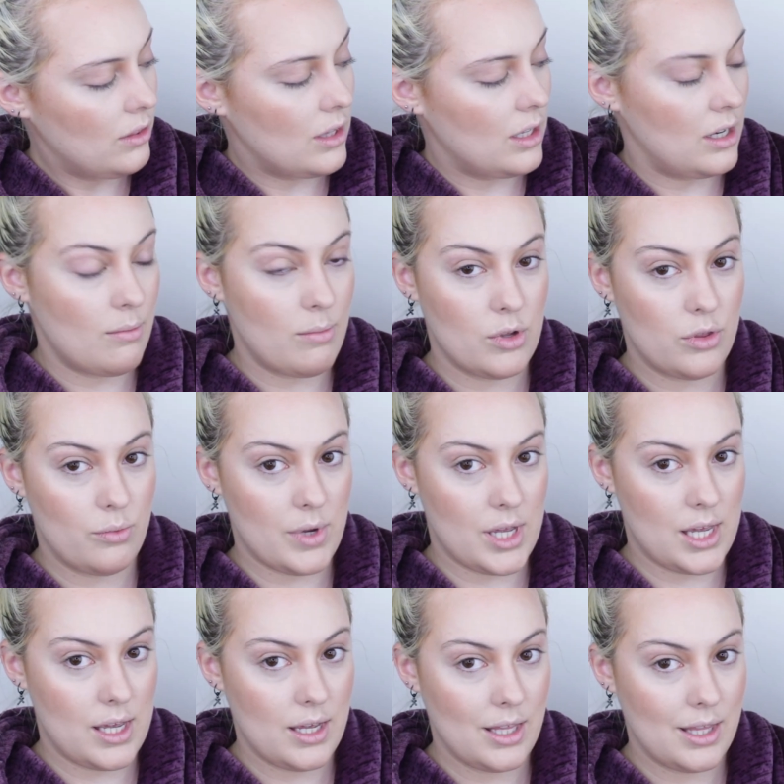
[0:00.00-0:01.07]
then number
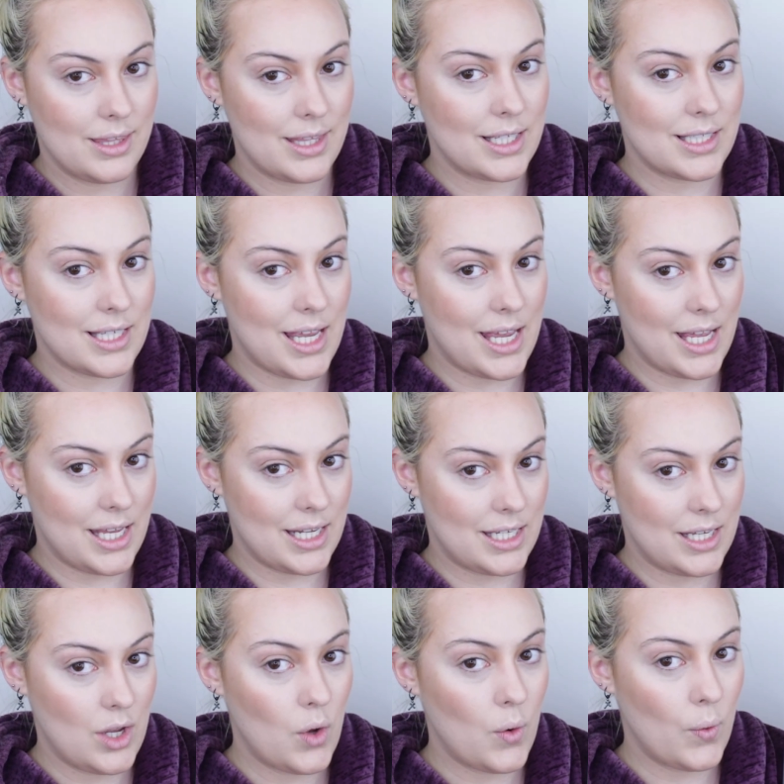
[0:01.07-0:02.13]
3. That's
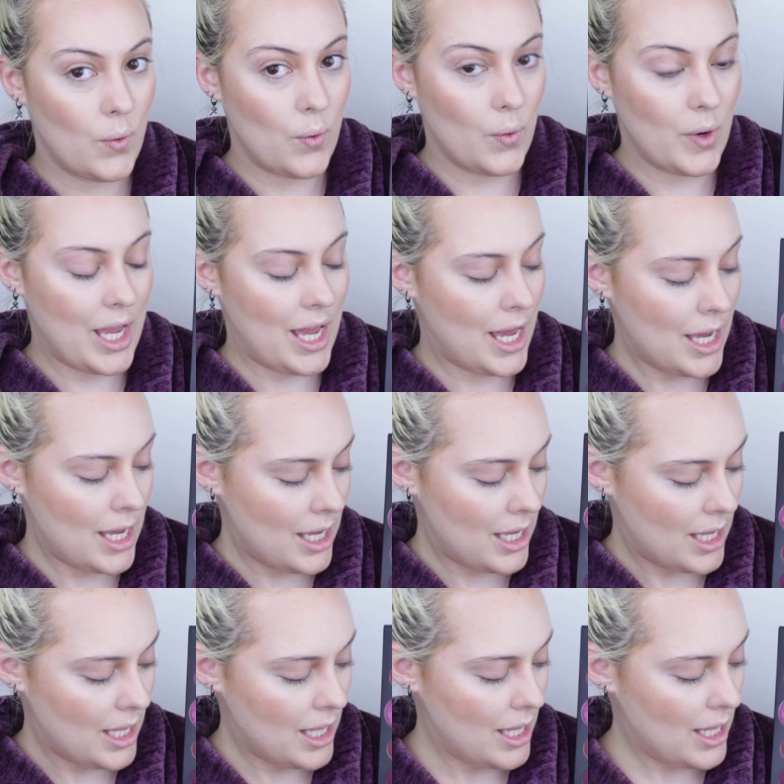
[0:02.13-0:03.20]
it,
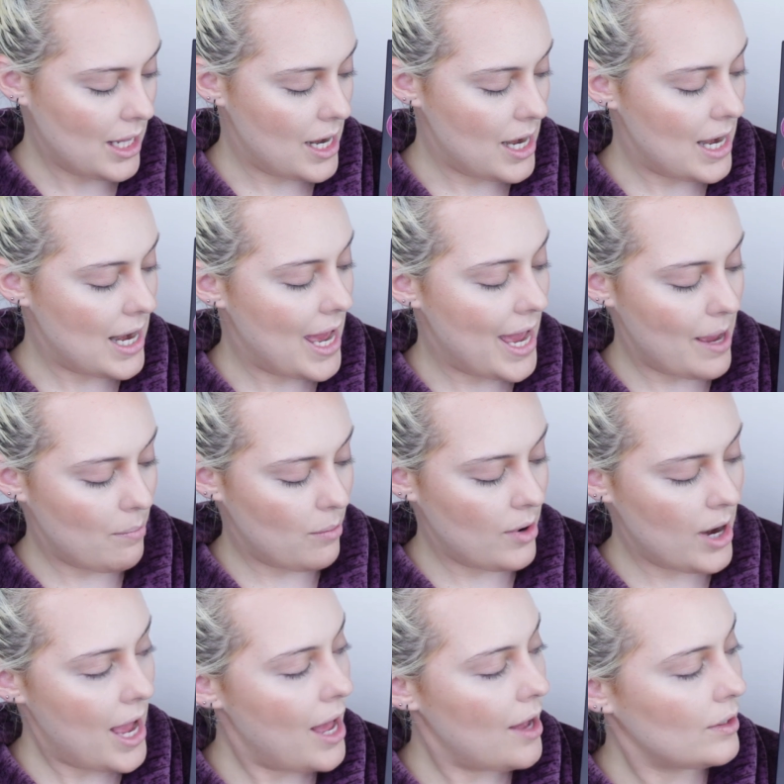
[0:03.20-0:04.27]
okay? Light
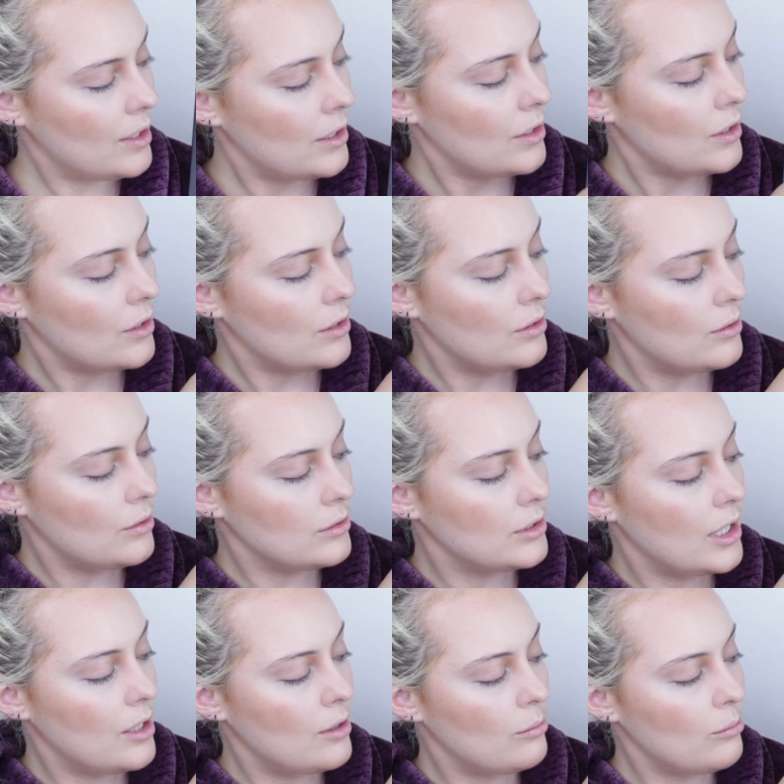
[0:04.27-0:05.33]
brown, cool
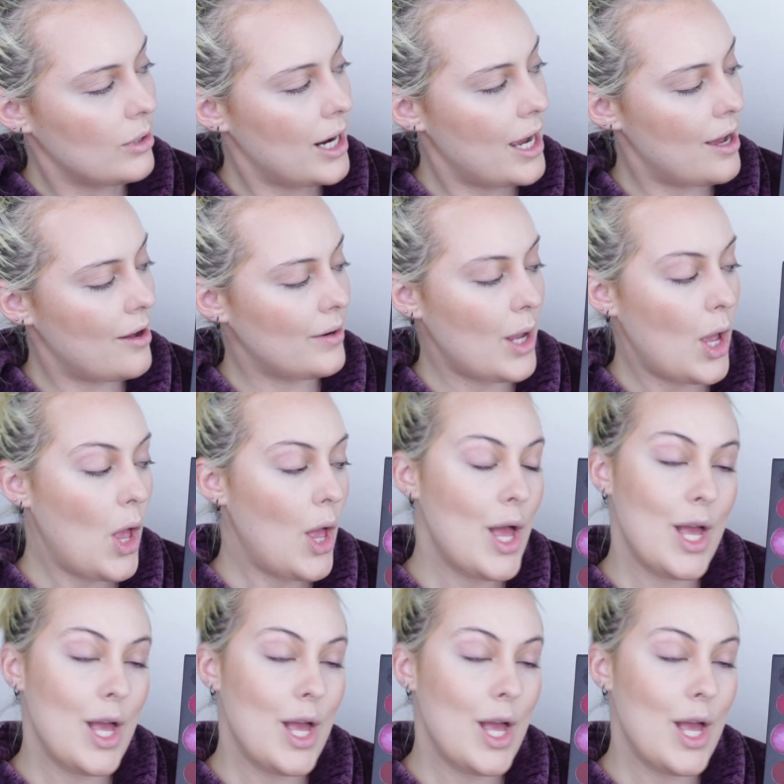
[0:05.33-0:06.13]
tone brown,